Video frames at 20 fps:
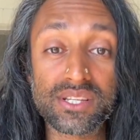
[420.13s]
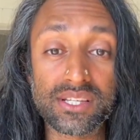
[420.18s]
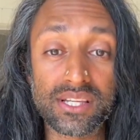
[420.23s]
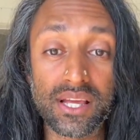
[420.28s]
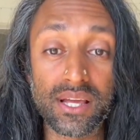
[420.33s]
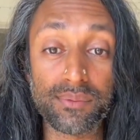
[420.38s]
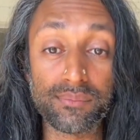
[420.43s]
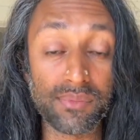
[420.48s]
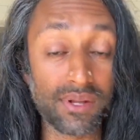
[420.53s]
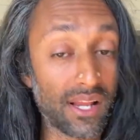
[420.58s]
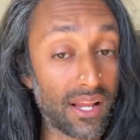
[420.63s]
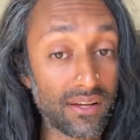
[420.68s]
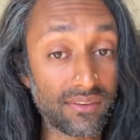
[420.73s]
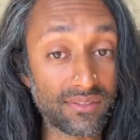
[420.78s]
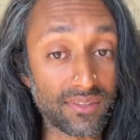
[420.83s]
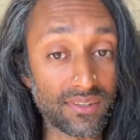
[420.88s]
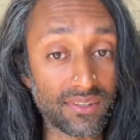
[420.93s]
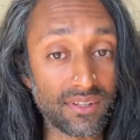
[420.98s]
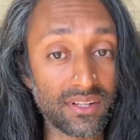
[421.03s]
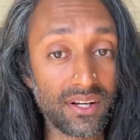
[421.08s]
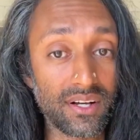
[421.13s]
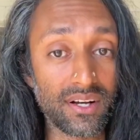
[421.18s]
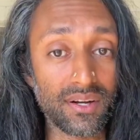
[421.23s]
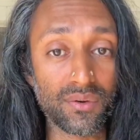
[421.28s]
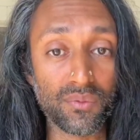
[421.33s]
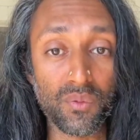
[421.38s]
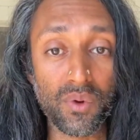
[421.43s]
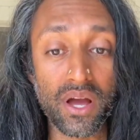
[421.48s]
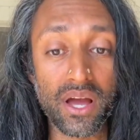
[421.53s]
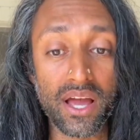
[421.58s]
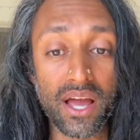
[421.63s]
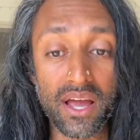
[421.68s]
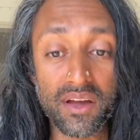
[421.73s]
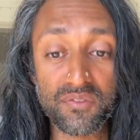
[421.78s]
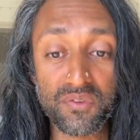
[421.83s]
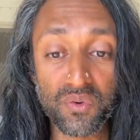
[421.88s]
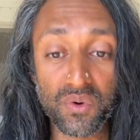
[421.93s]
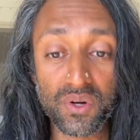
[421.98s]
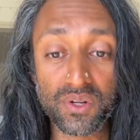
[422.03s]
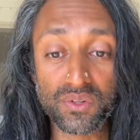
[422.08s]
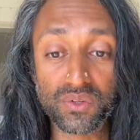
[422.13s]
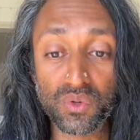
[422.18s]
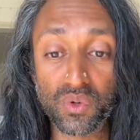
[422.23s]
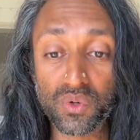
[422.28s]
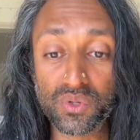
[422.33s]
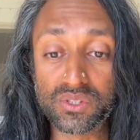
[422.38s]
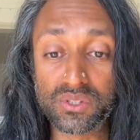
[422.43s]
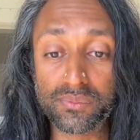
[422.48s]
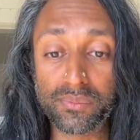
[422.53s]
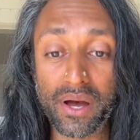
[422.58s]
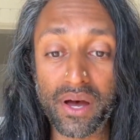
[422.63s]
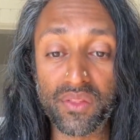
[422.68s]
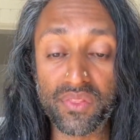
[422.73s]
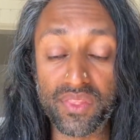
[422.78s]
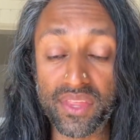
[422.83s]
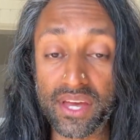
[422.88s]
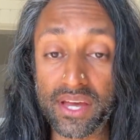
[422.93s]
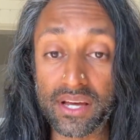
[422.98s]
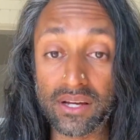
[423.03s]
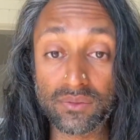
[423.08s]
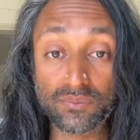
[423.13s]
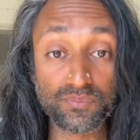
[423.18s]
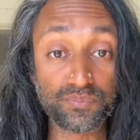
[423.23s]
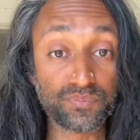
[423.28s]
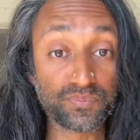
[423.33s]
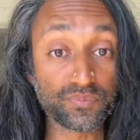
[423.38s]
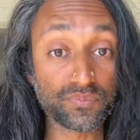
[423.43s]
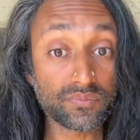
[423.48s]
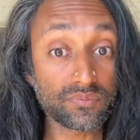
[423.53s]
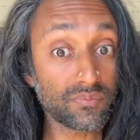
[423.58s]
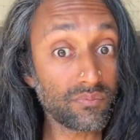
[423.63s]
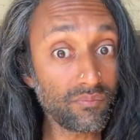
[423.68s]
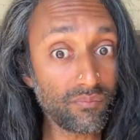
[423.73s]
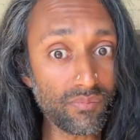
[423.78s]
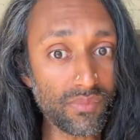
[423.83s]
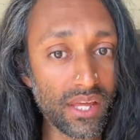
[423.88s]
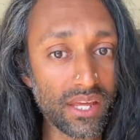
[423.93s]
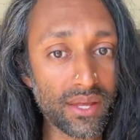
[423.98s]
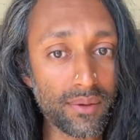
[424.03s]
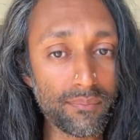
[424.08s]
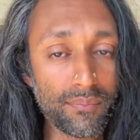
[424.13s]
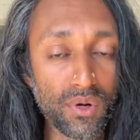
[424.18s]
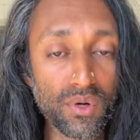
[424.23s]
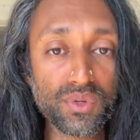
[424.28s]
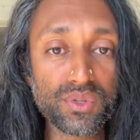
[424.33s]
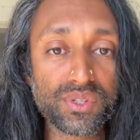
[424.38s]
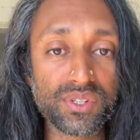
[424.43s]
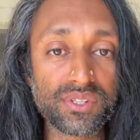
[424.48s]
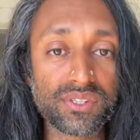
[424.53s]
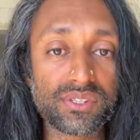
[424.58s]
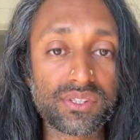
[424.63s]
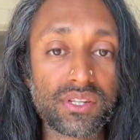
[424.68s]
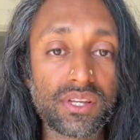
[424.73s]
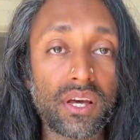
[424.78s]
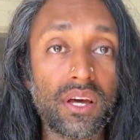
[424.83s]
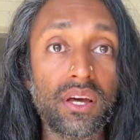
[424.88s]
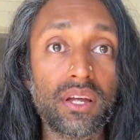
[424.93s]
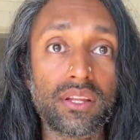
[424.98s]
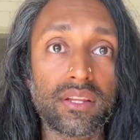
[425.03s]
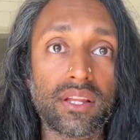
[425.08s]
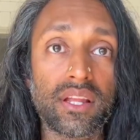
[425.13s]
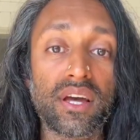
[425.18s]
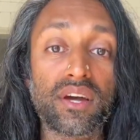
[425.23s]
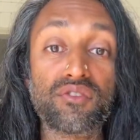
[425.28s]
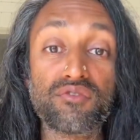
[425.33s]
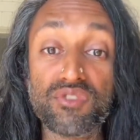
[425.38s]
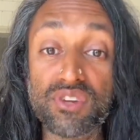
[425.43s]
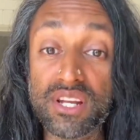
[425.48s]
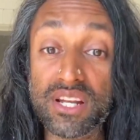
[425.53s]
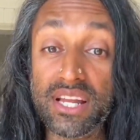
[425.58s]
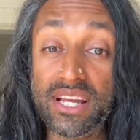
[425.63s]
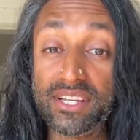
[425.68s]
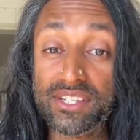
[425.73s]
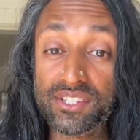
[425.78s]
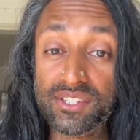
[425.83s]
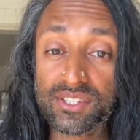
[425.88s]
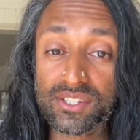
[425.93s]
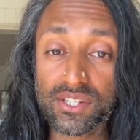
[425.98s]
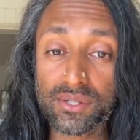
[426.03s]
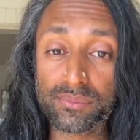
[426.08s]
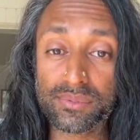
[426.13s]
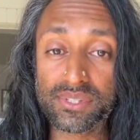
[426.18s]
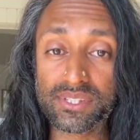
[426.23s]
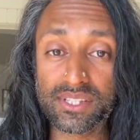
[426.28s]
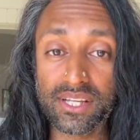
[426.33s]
the same level, where everyone talks about their emotions, their relationship